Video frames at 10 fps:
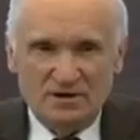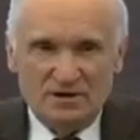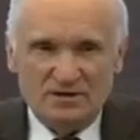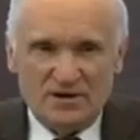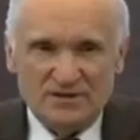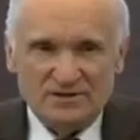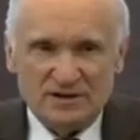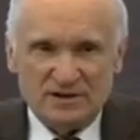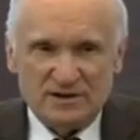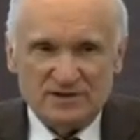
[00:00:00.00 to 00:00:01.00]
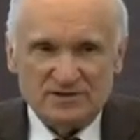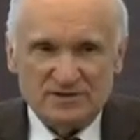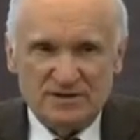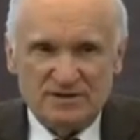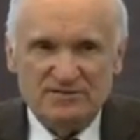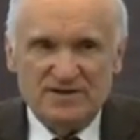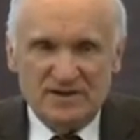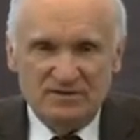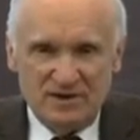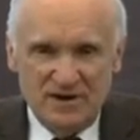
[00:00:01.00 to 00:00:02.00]
science. And the
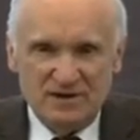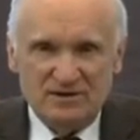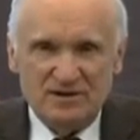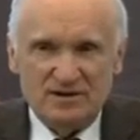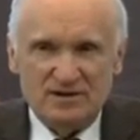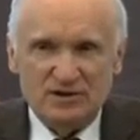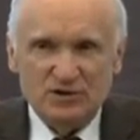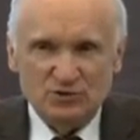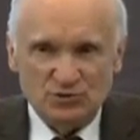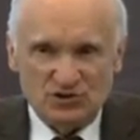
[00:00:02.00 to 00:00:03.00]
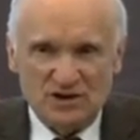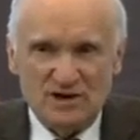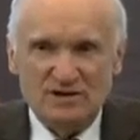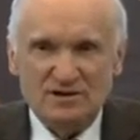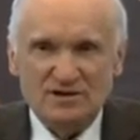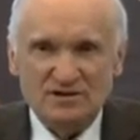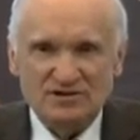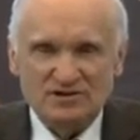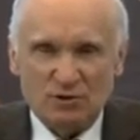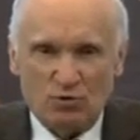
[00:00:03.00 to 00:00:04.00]
first and foremost
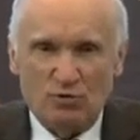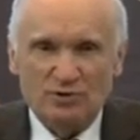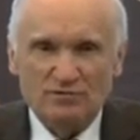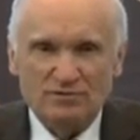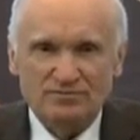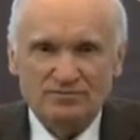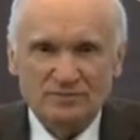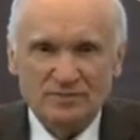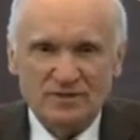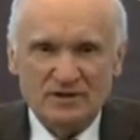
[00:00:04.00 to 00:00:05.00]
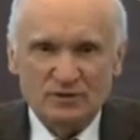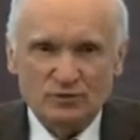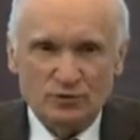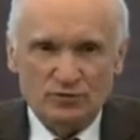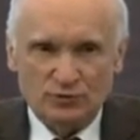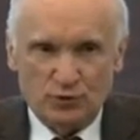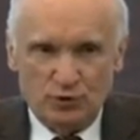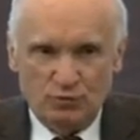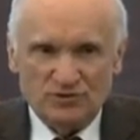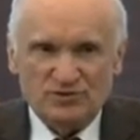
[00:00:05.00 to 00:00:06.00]
task of a science is
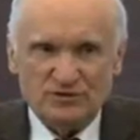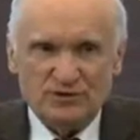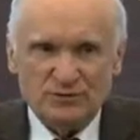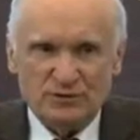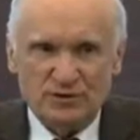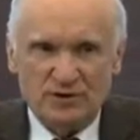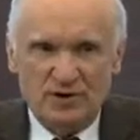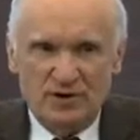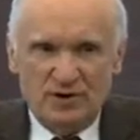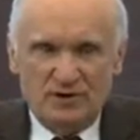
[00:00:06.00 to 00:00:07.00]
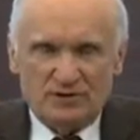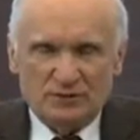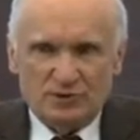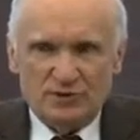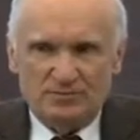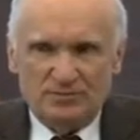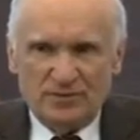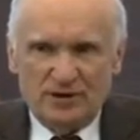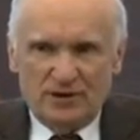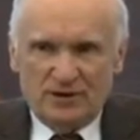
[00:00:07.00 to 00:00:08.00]
revealing and studying
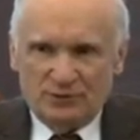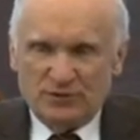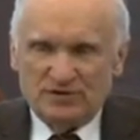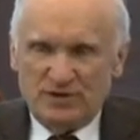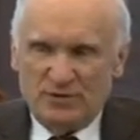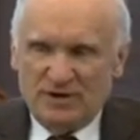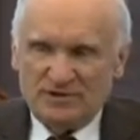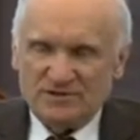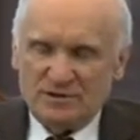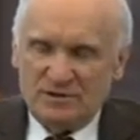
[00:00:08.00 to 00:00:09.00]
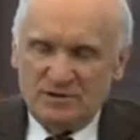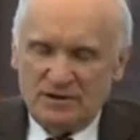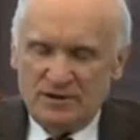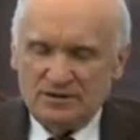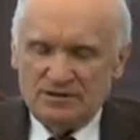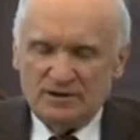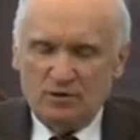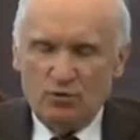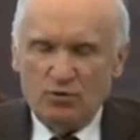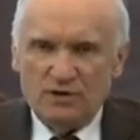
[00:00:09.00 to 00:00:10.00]
the laws in the sphere
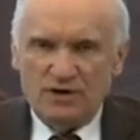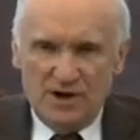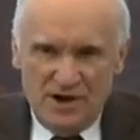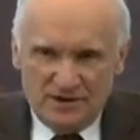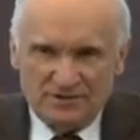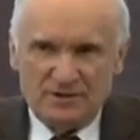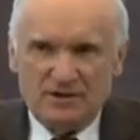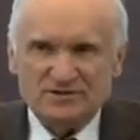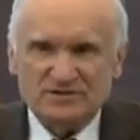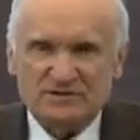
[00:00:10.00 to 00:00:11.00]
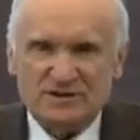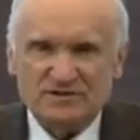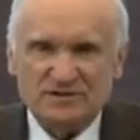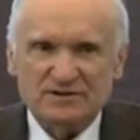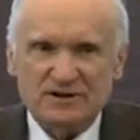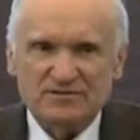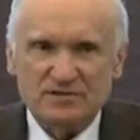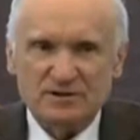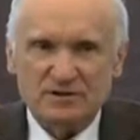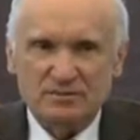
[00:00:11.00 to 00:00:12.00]
which the science is
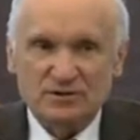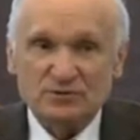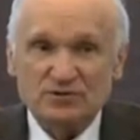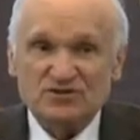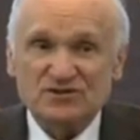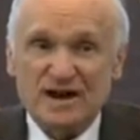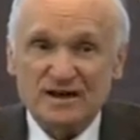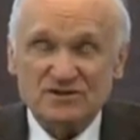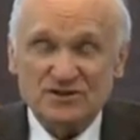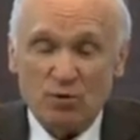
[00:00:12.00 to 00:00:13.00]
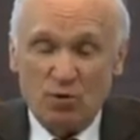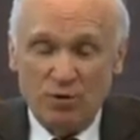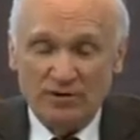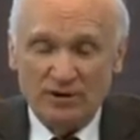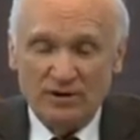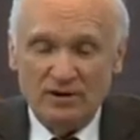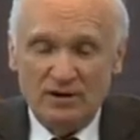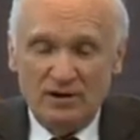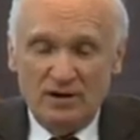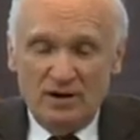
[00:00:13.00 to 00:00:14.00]
studying. This is one of
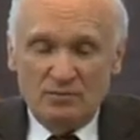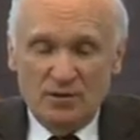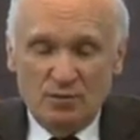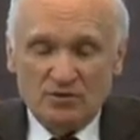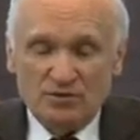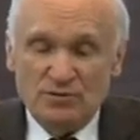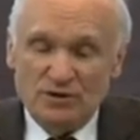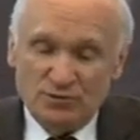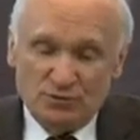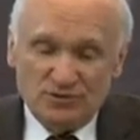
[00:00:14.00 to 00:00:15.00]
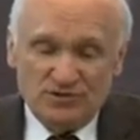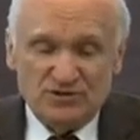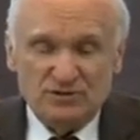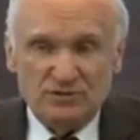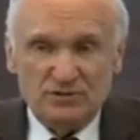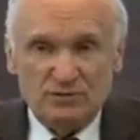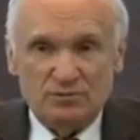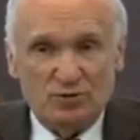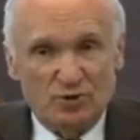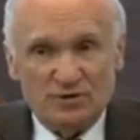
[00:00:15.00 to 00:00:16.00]
the main tasks, because
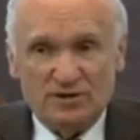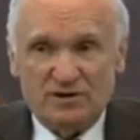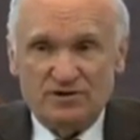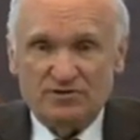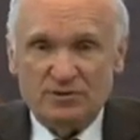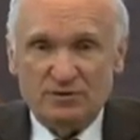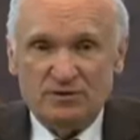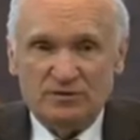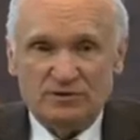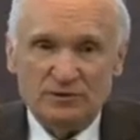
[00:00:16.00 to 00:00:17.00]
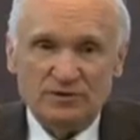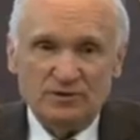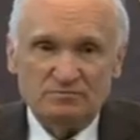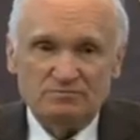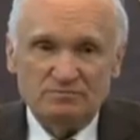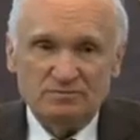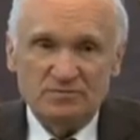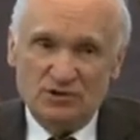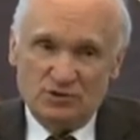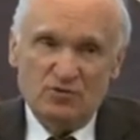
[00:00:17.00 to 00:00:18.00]
knowing the laws, we can
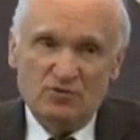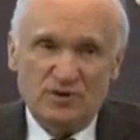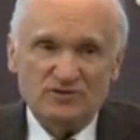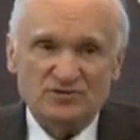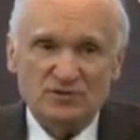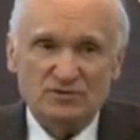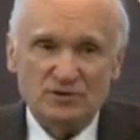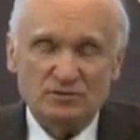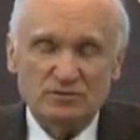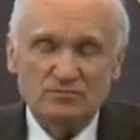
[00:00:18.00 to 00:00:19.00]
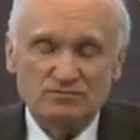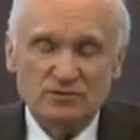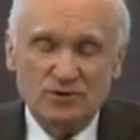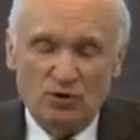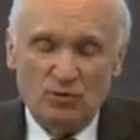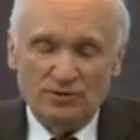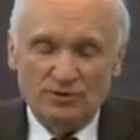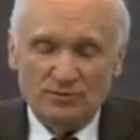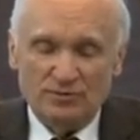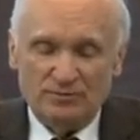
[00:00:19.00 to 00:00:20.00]
avoid many mistakes
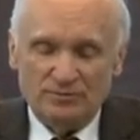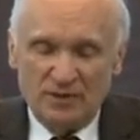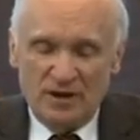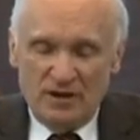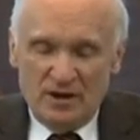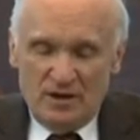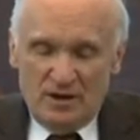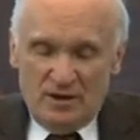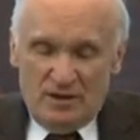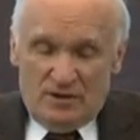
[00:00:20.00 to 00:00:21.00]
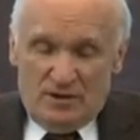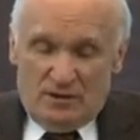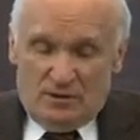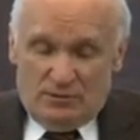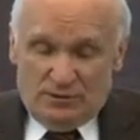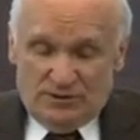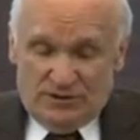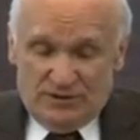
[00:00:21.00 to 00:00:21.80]
which can an inexperienced